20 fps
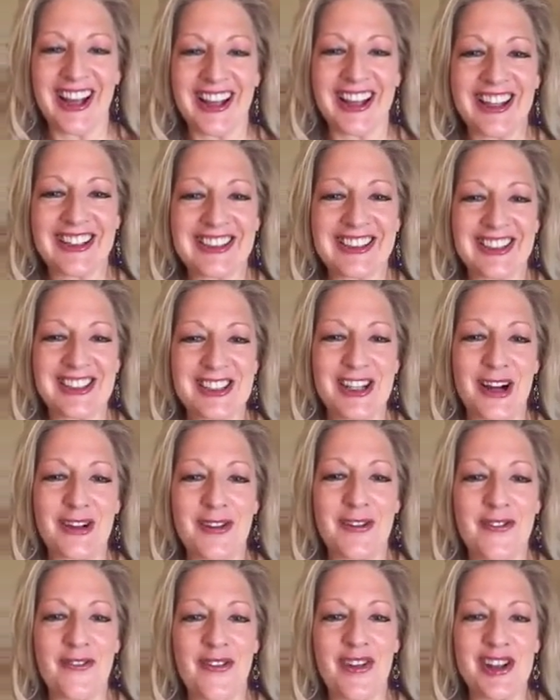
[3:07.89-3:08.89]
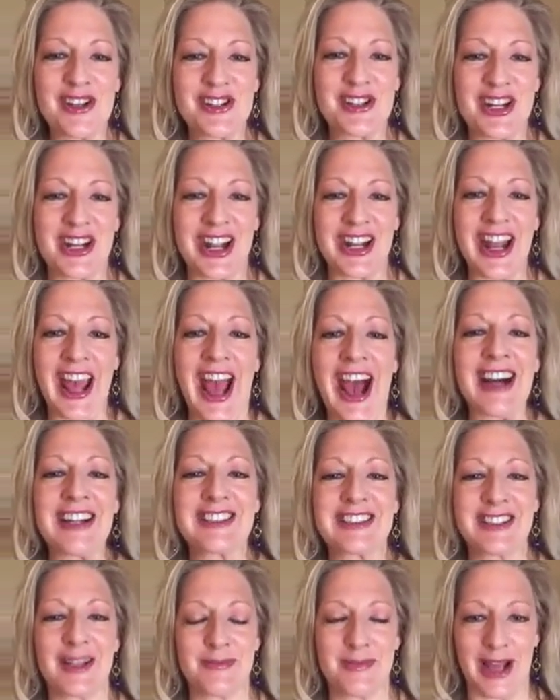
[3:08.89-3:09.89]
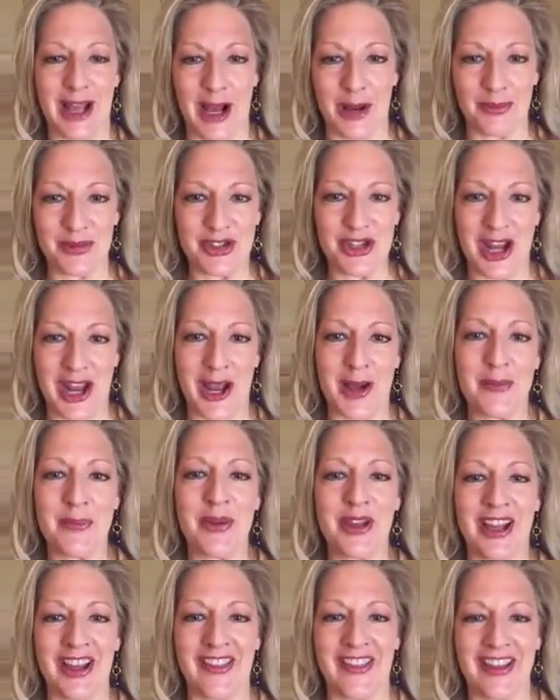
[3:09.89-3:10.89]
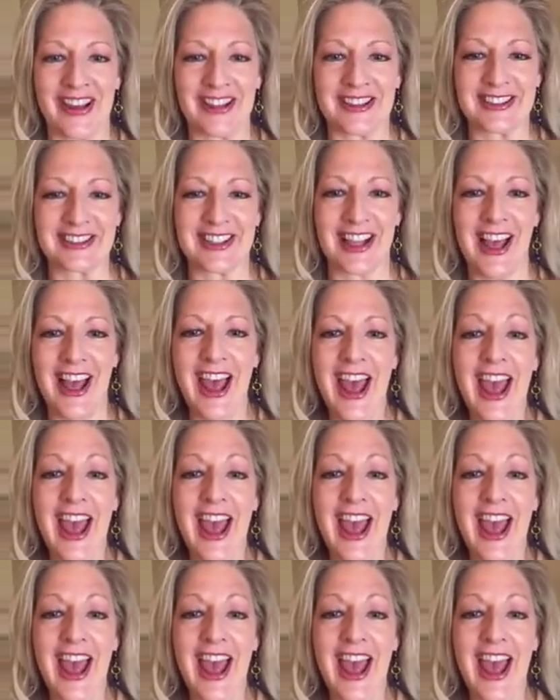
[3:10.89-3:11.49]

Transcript: gets to share the vision and ask them to help champion this.